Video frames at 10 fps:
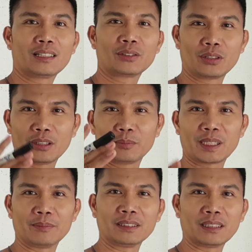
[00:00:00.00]
ang rule of
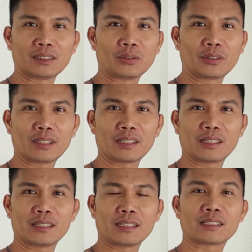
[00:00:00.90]
72
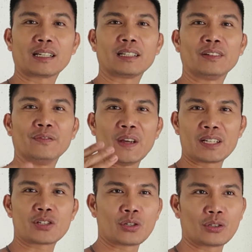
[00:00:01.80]
is an
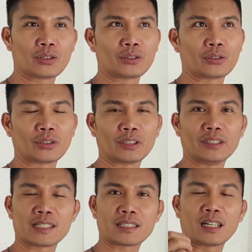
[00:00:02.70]
invention or
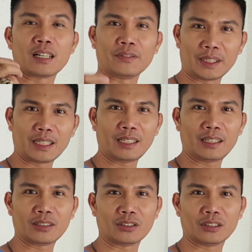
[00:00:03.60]

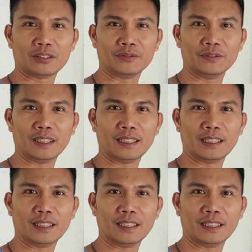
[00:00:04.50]
discovery of